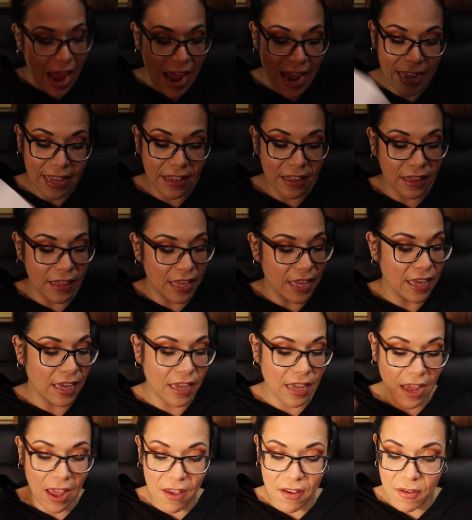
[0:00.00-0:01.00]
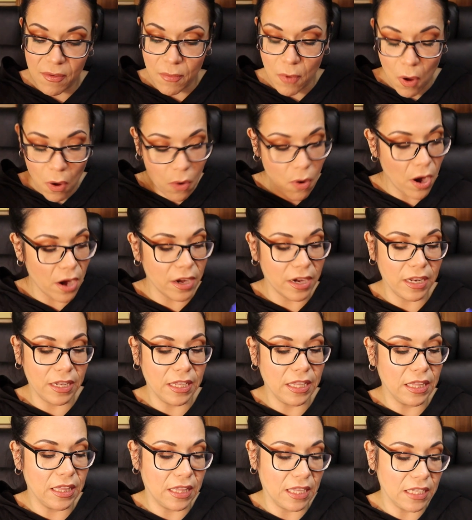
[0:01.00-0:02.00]
I think
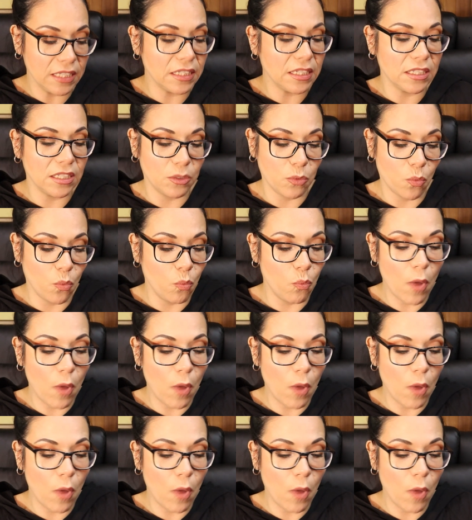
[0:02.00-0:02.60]
wholeheartedly this is